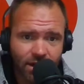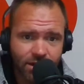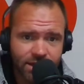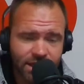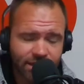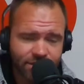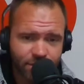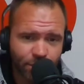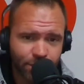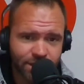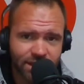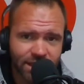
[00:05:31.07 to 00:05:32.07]
RTF
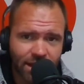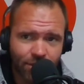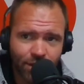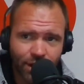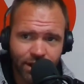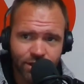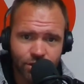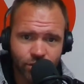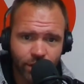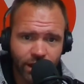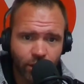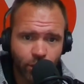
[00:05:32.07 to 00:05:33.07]
Sports Network is
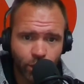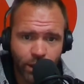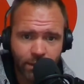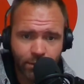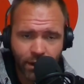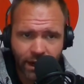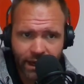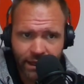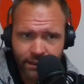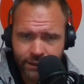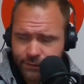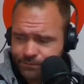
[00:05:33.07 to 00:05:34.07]
doing a
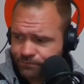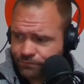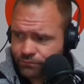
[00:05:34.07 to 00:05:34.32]
rebrand